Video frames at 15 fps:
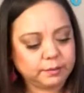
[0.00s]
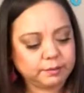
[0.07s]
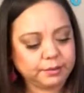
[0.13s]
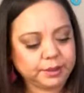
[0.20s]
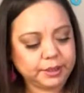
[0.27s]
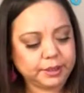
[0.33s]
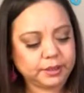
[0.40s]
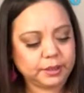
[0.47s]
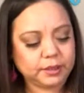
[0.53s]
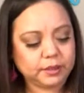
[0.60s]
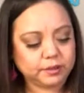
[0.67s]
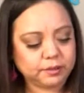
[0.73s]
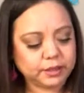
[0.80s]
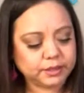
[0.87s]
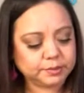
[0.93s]
But can
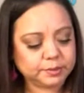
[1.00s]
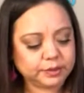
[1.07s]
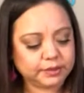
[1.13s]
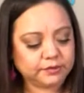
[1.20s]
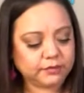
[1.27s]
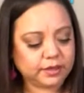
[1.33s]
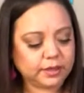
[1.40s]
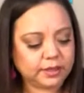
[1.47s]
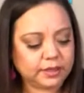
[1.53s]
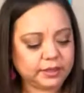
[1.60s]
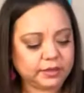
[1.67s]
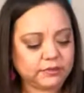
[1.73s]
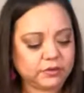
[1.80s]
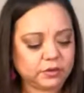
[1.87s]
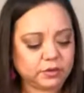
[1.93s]
you guys believe that I
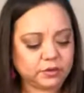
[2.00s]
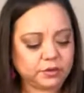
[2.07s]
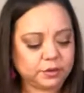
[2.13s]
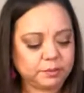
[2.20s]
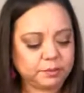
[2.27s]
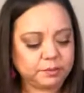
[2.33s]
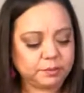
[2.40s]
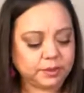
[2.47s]
didn't even go to the